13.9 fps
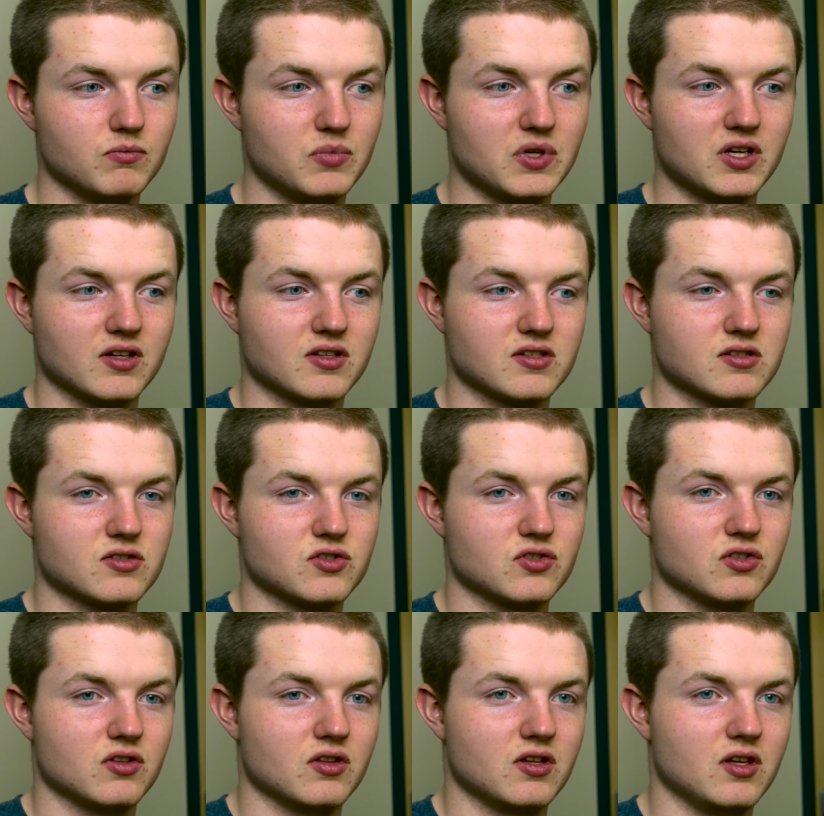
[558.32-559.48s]
because
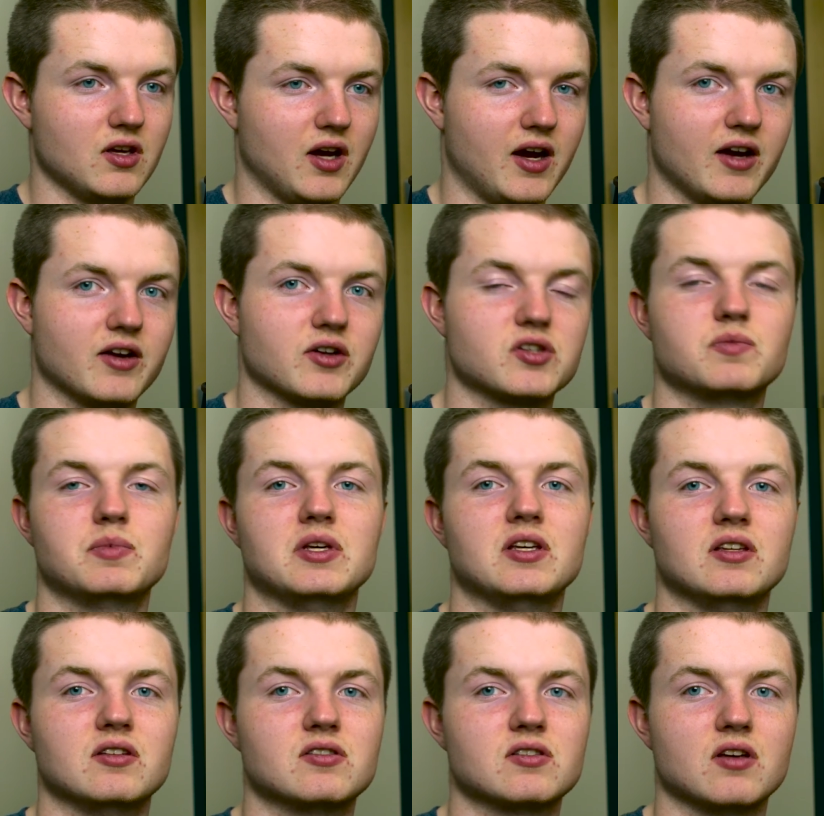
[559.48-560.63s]
the higher
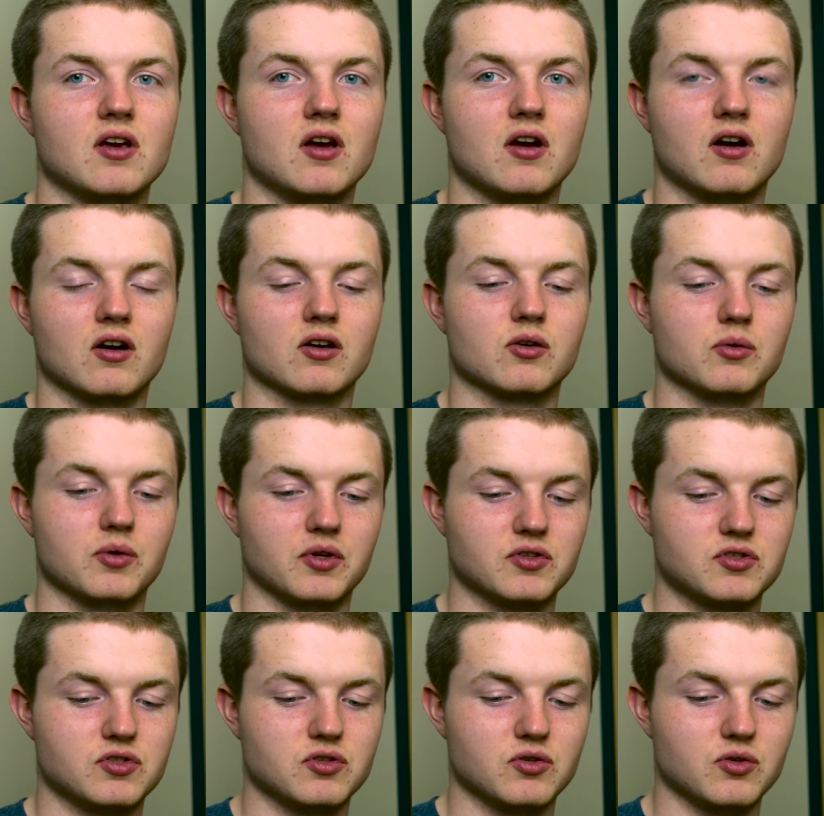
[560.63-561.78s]
speeds are
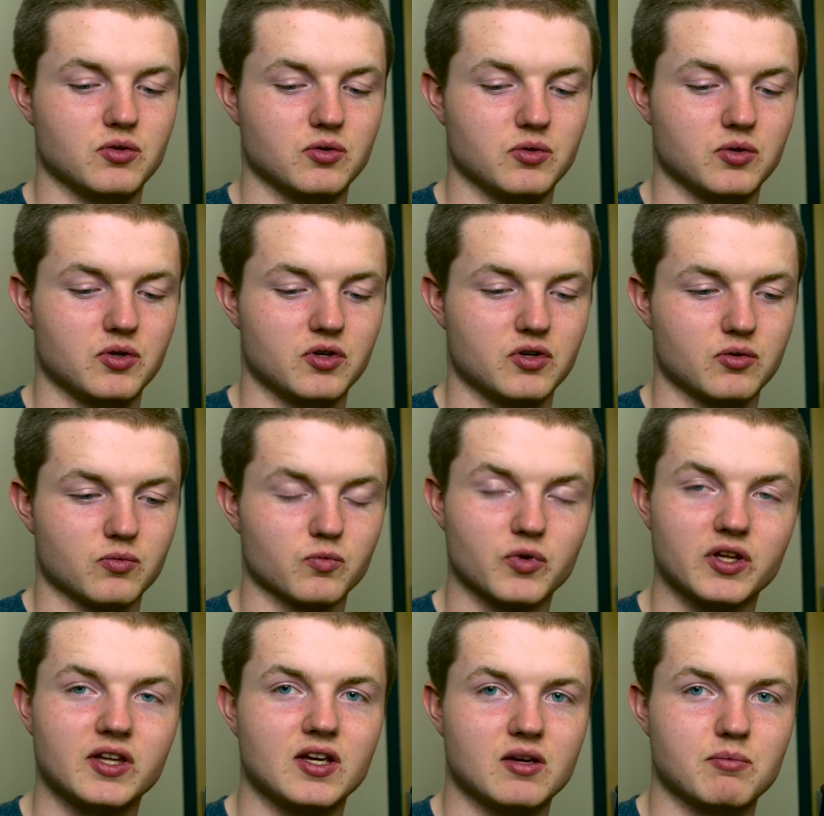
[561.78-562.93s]
going to
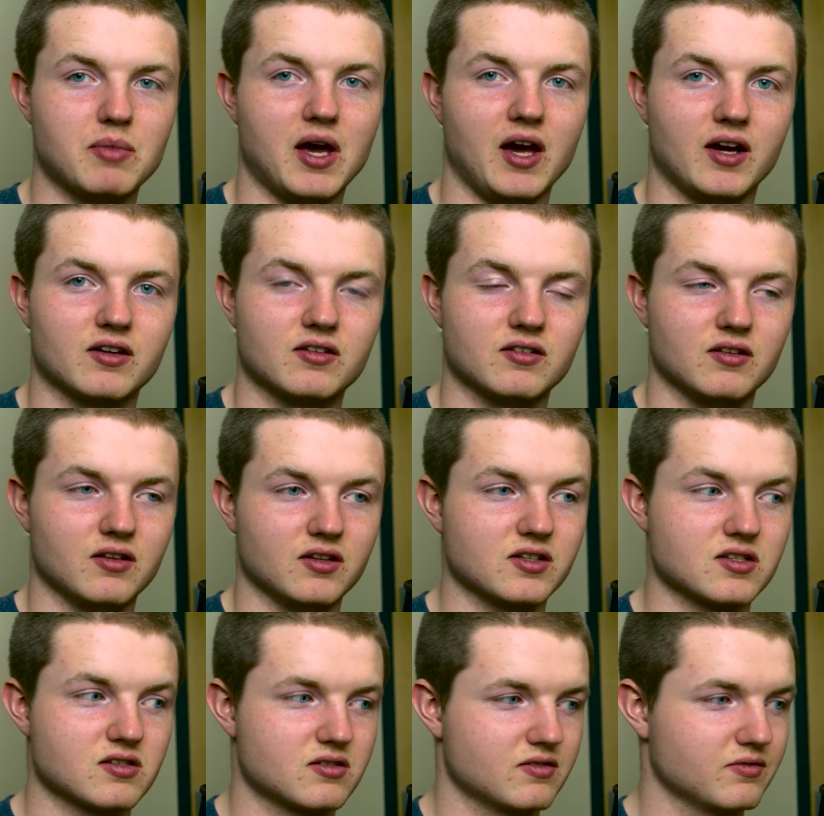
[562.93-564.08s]
really impact, at
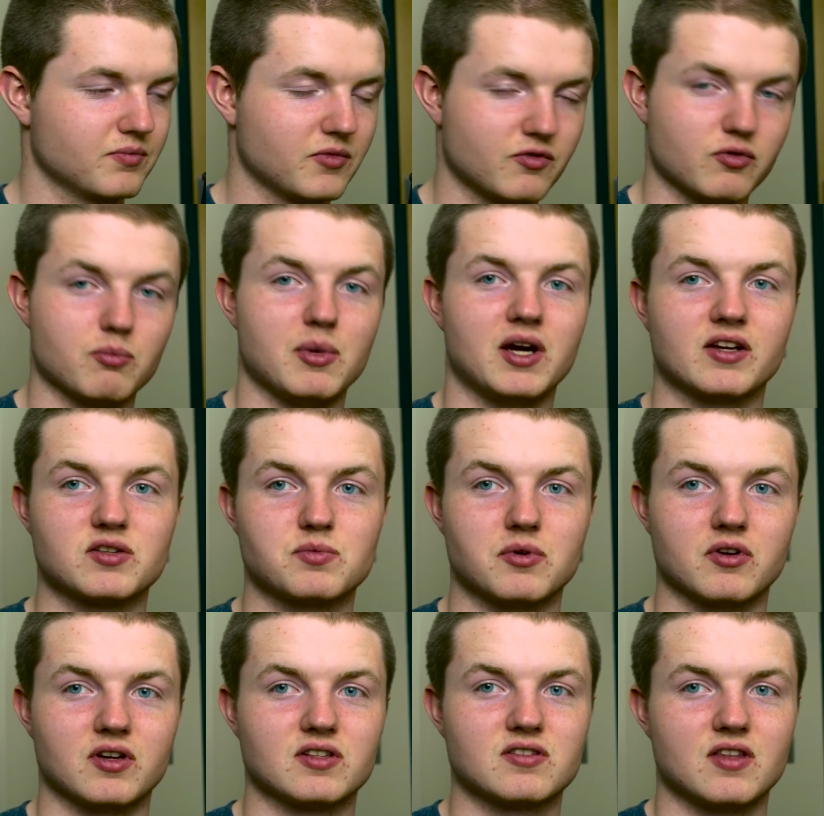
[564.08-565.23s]
least from my
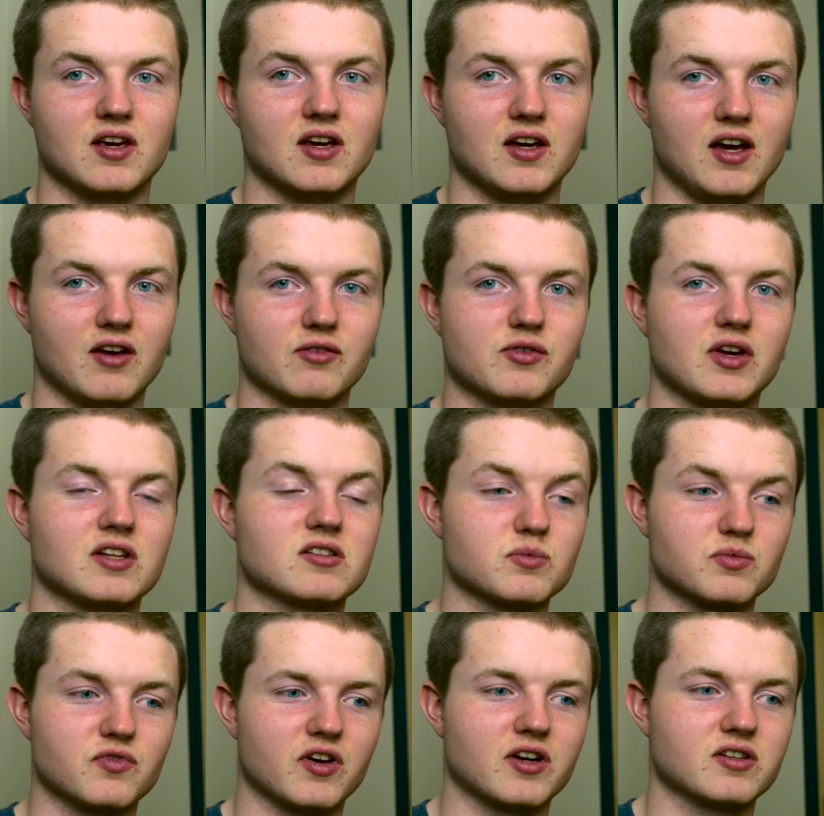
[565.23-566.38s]
experience, they have had
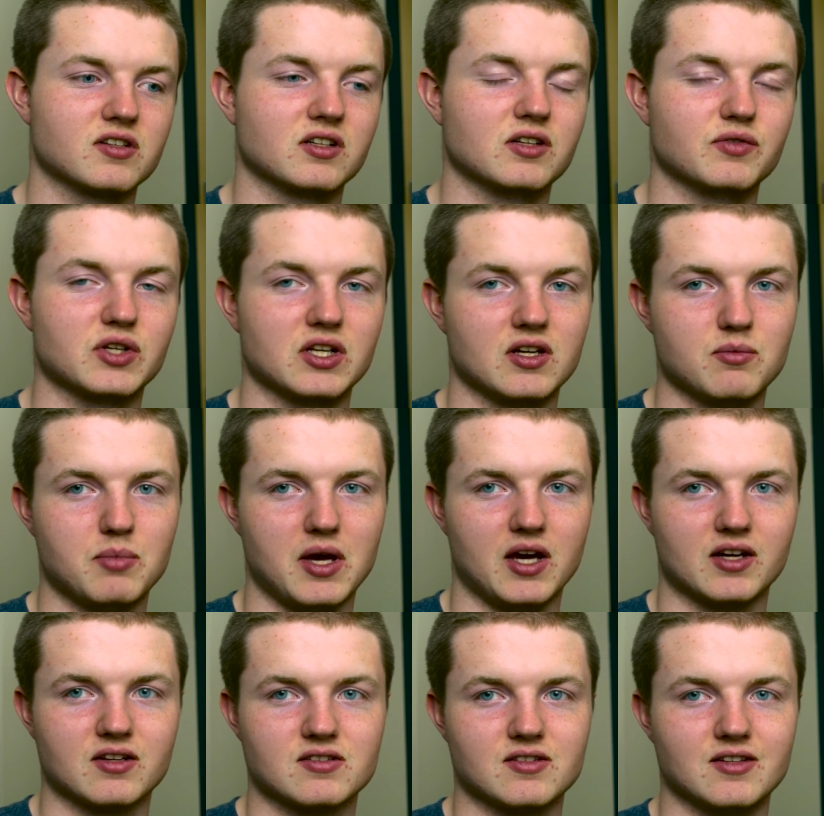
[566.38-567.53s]
some very significant
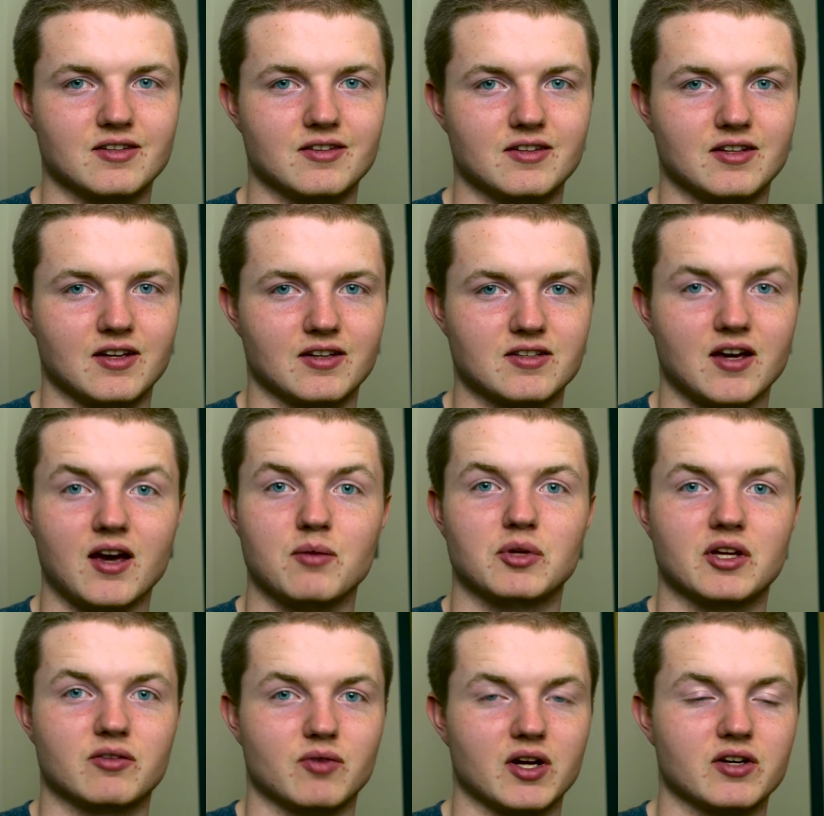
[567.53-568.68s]
impacts in the
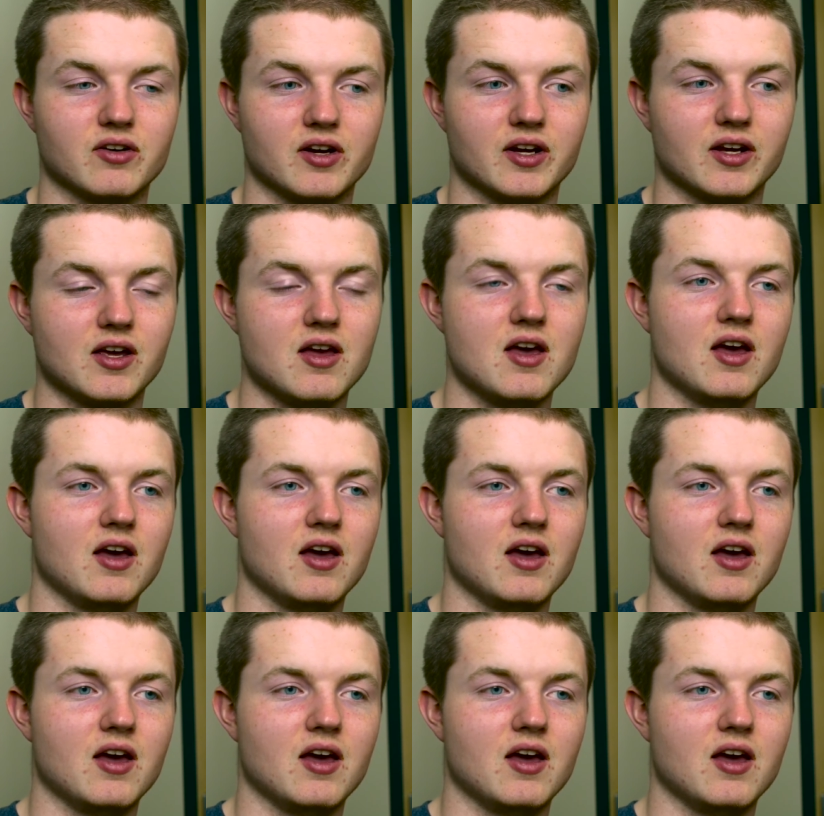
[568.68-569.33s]
timeline rendering